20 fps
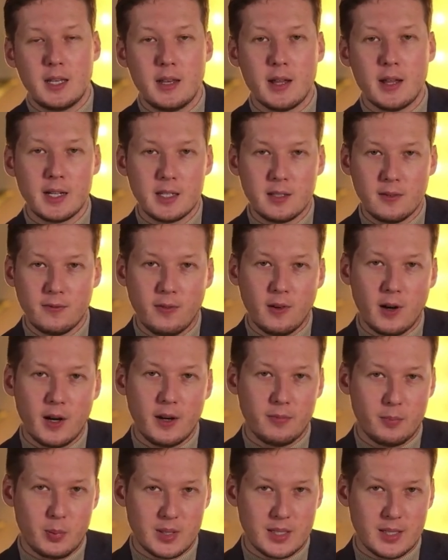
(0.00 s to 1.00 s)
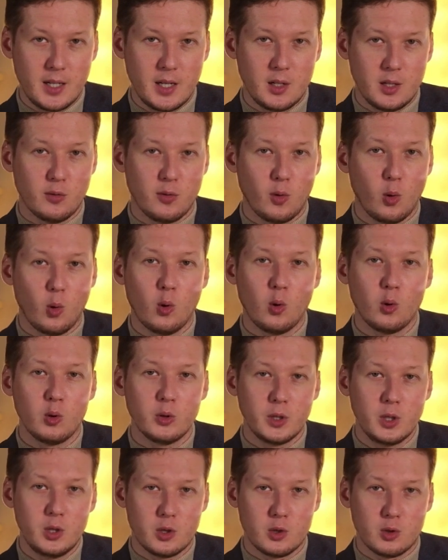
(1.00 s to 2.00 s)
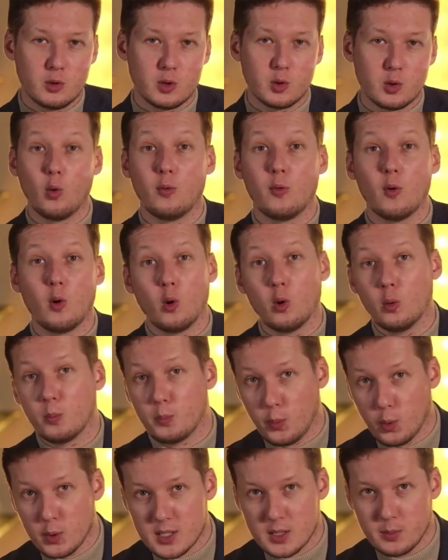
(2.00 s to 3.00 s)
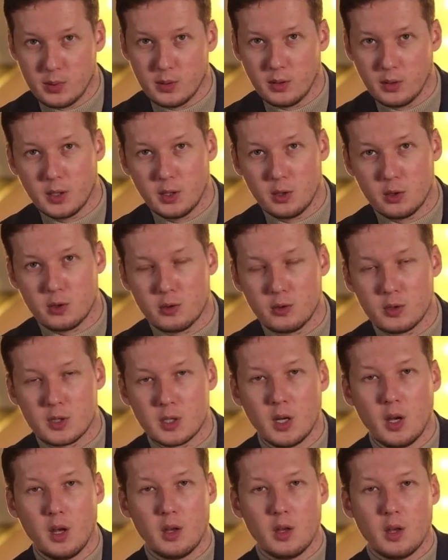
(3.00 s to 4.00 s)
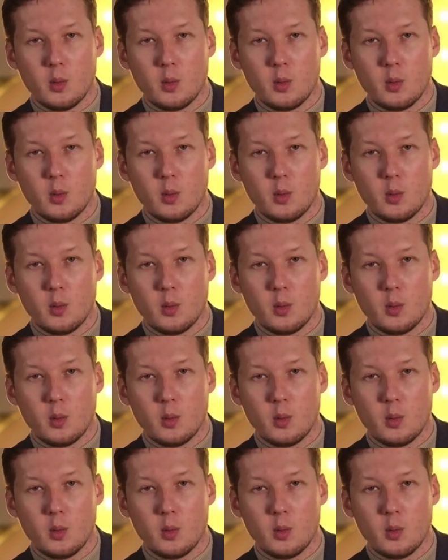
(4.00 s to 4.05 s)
95% of all issues, of all possible issues